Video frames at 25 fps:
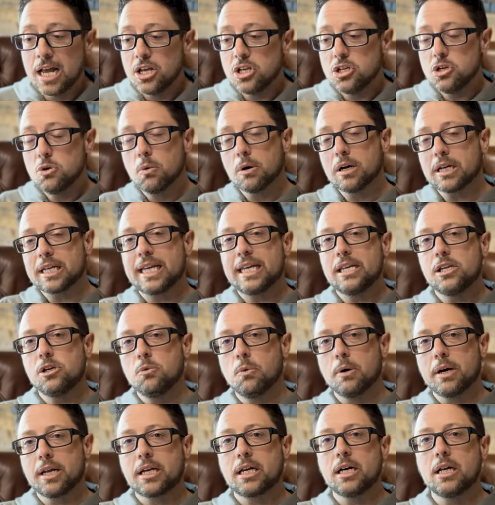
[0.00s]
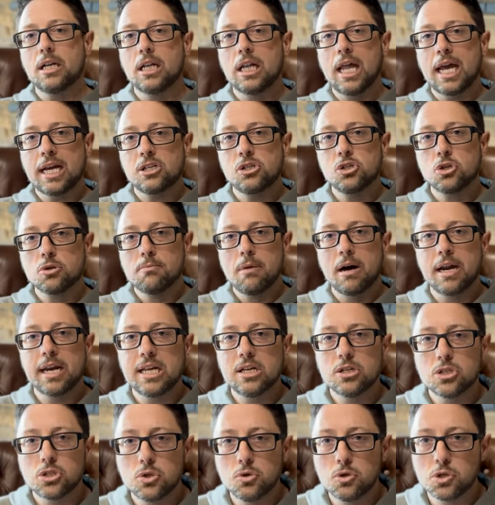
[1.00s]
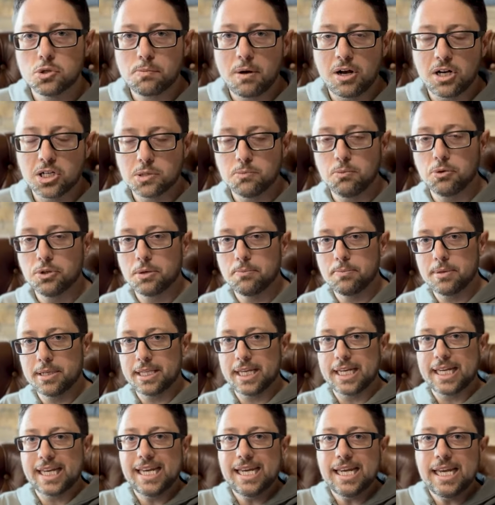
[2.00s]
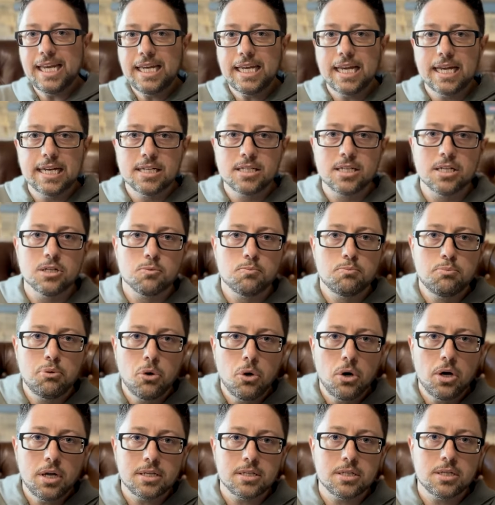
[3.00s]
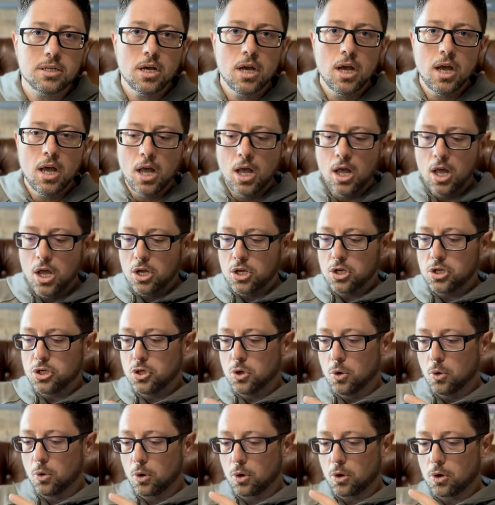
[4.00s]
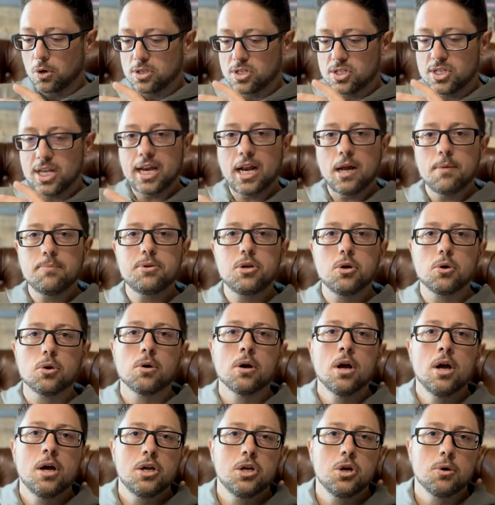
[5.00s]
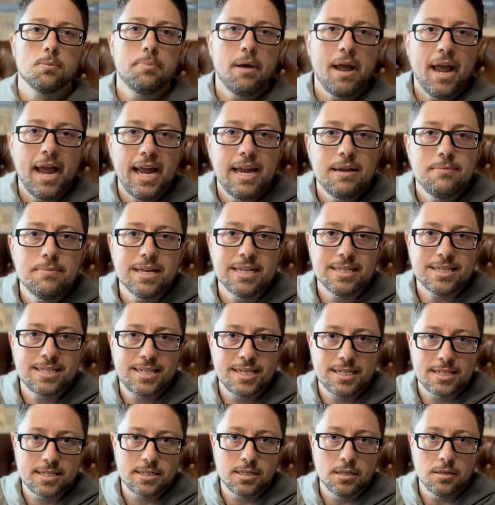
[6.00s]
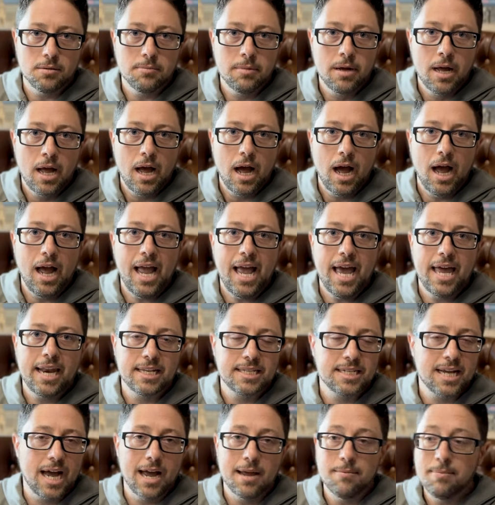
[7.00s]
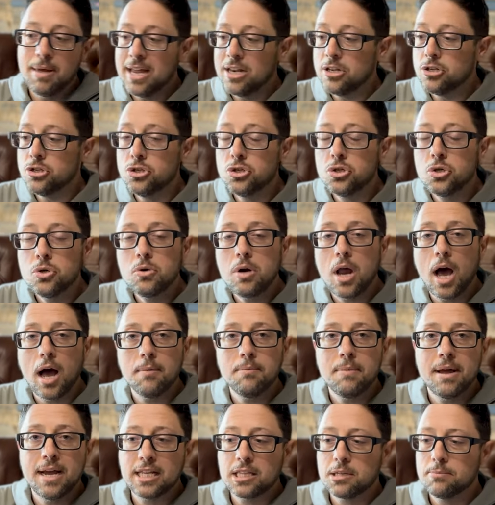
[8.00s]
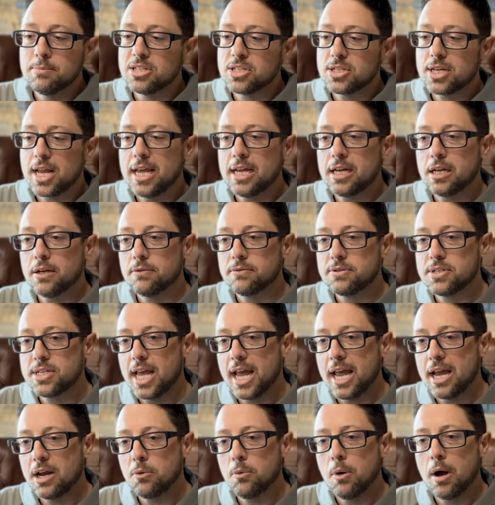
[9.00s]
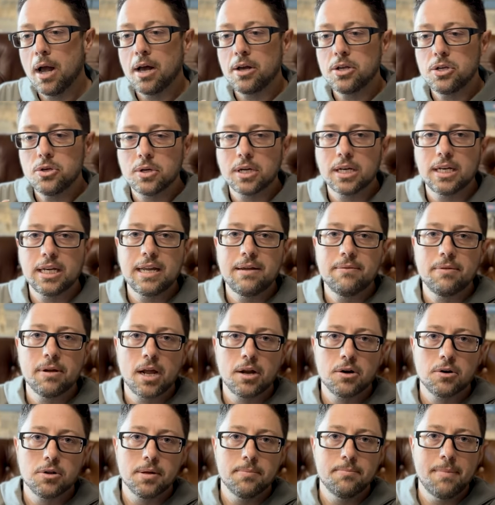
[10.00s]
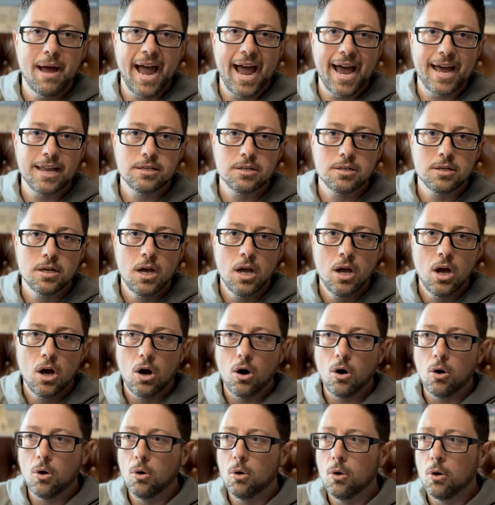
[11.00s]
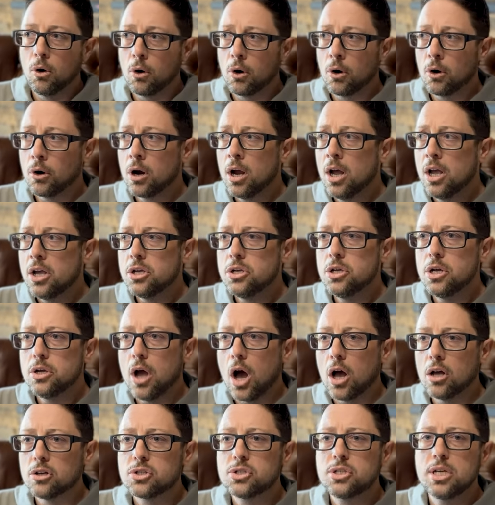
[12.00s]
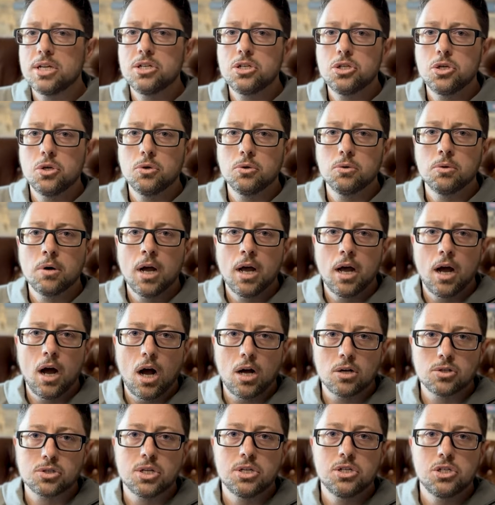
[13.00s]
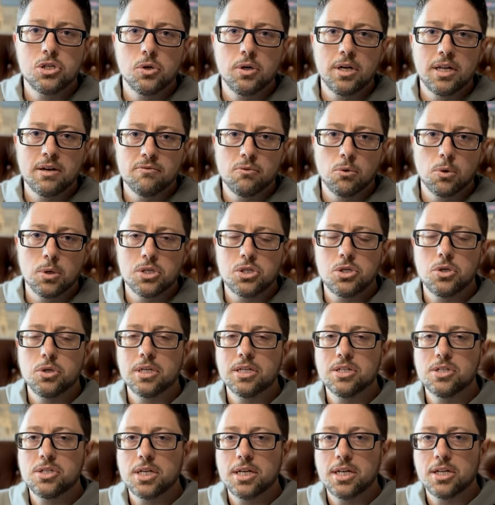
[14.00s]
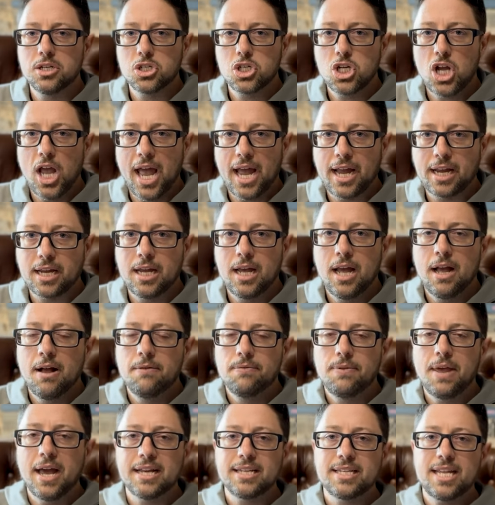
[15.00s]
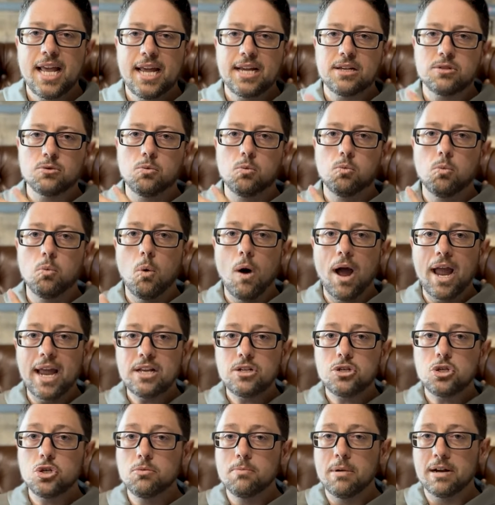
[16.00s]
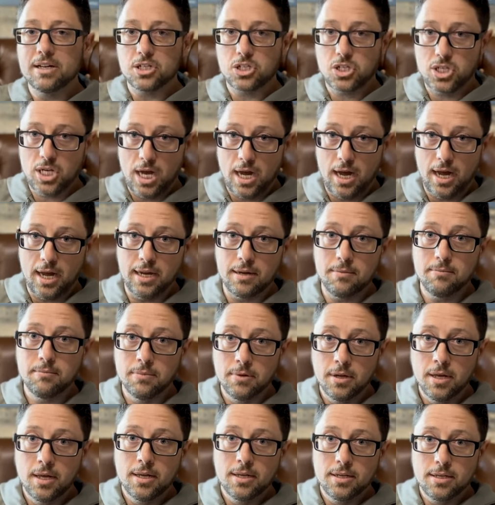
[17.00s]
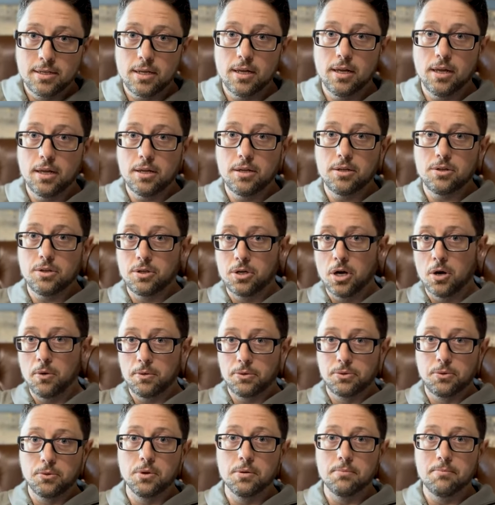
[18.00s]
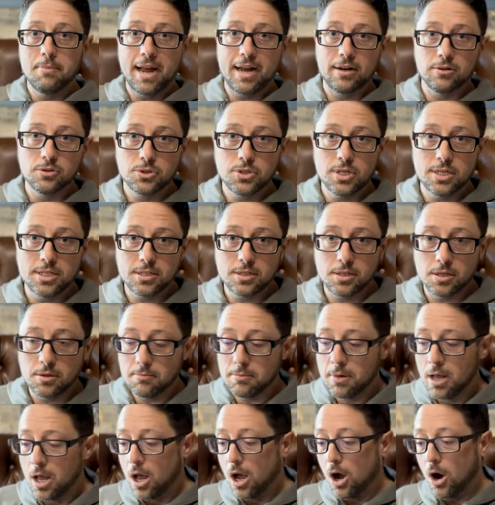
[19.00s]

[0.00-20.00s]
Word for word: You want, you want to collect your money as soon as possible. But the key is, is put your, set up your, your payment system ahead of time and do not make the mistake of saying, well, you can leave it under the mat or I'll send you I'll send you an invoice. You can send a check. That takes way too much time uh, going through the mail system.